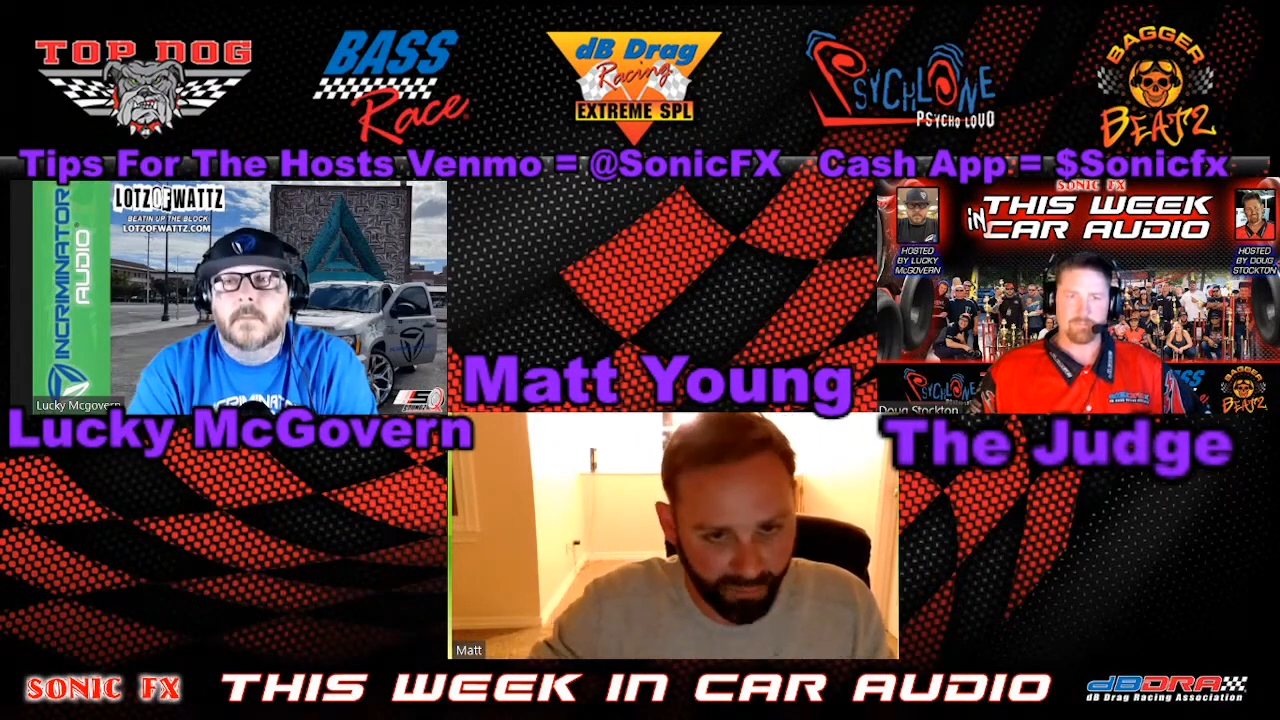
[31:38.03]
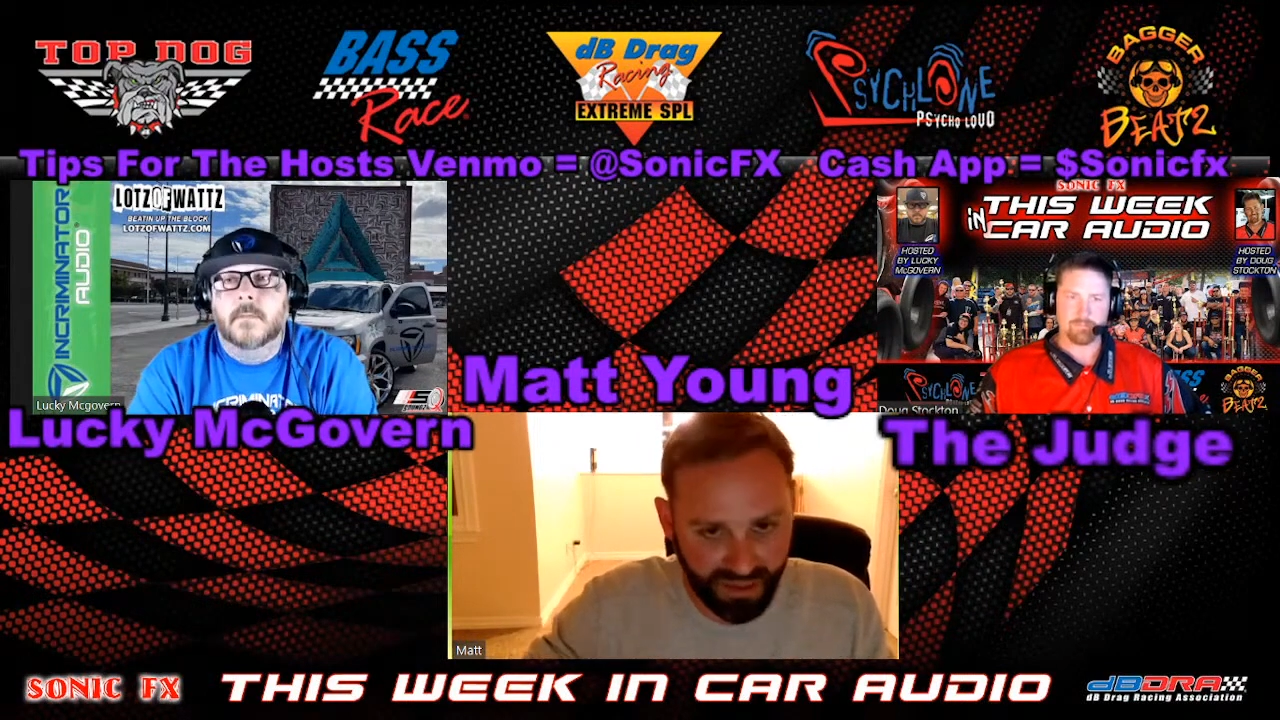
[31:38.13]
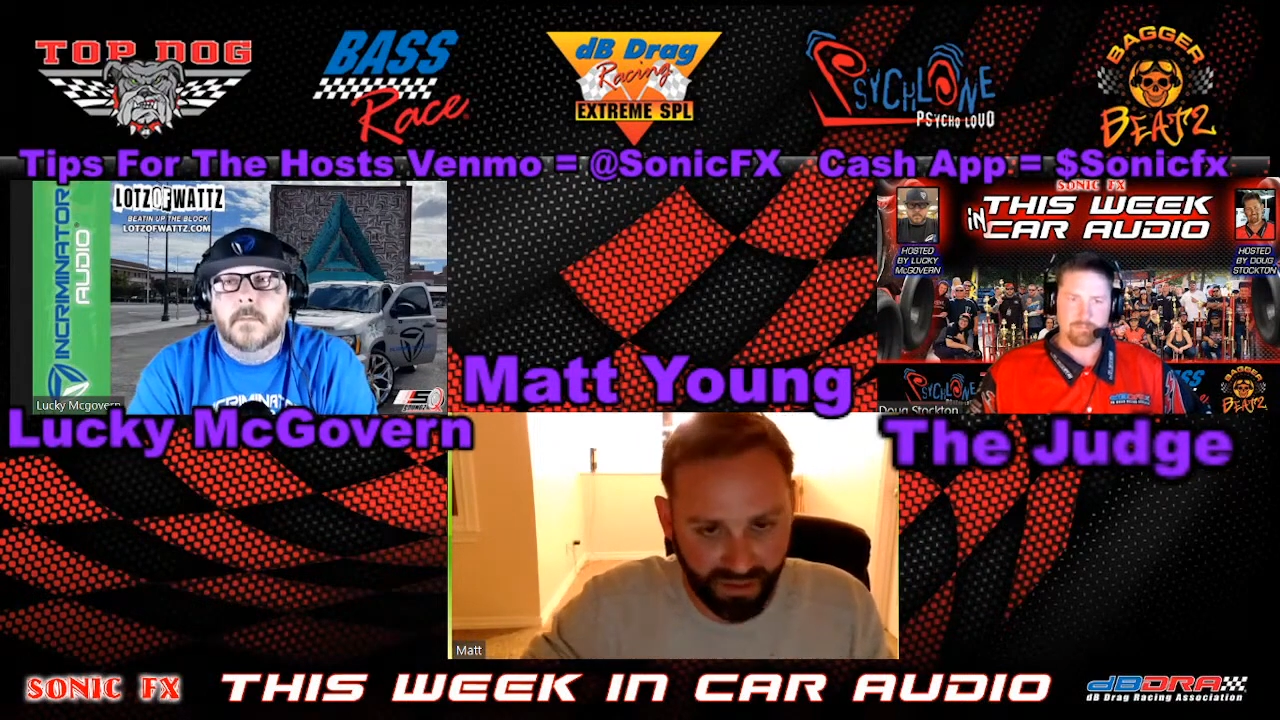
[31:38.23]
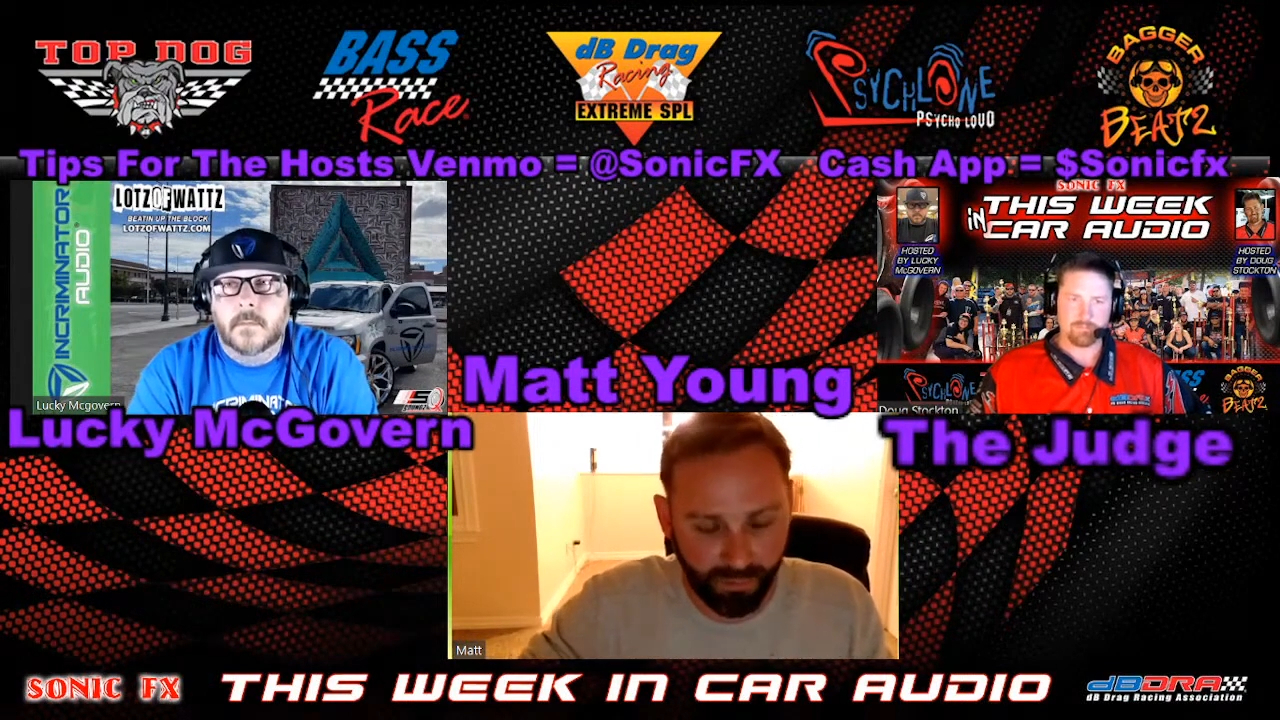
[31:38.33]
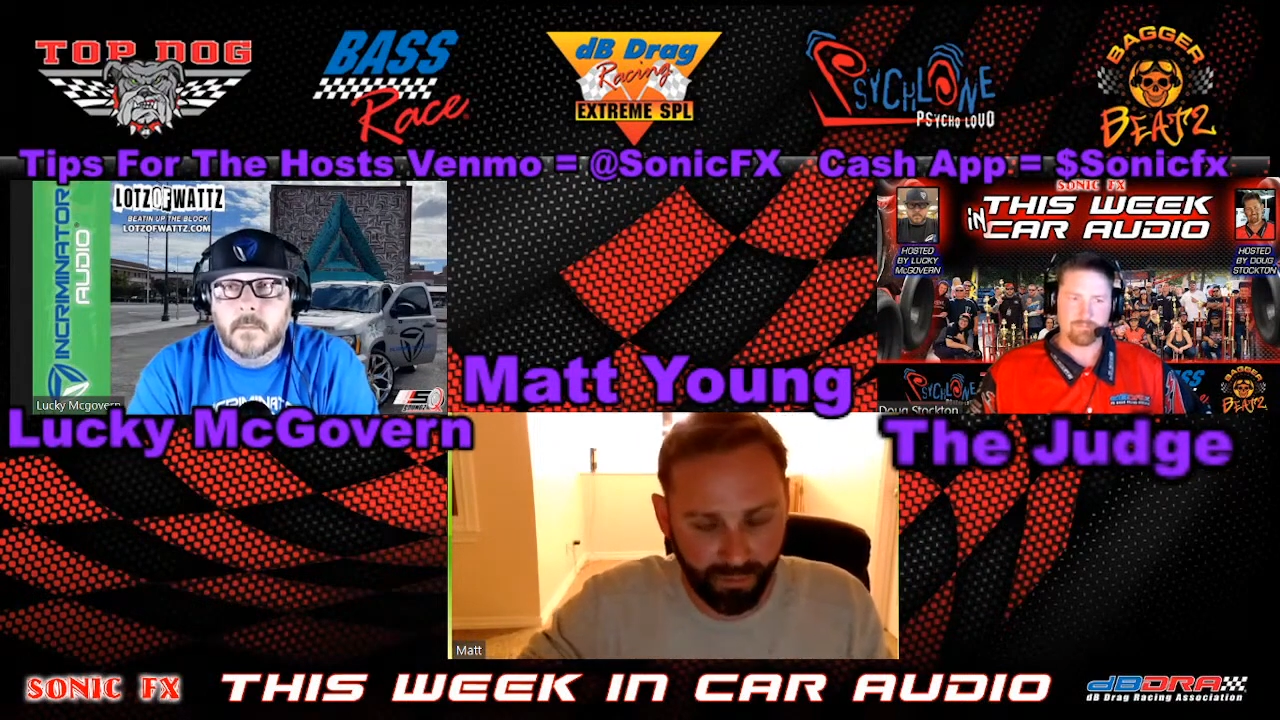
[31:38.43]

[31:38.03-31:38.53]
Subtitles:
peak